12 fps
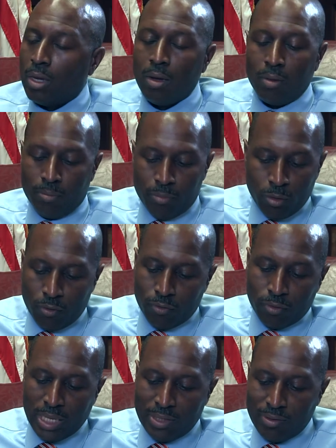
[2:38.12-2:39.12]
Oh,
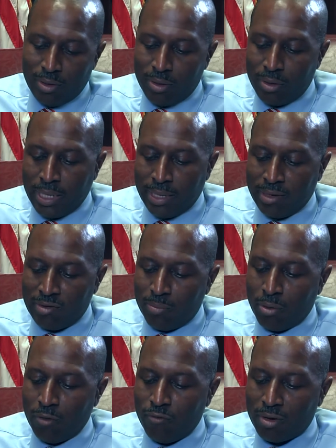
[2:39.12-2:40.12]
beautiful. That's a that's a
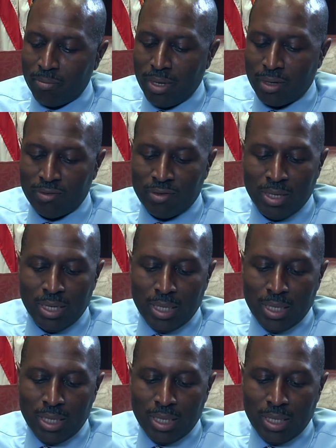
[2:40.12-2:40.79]
perfect mix.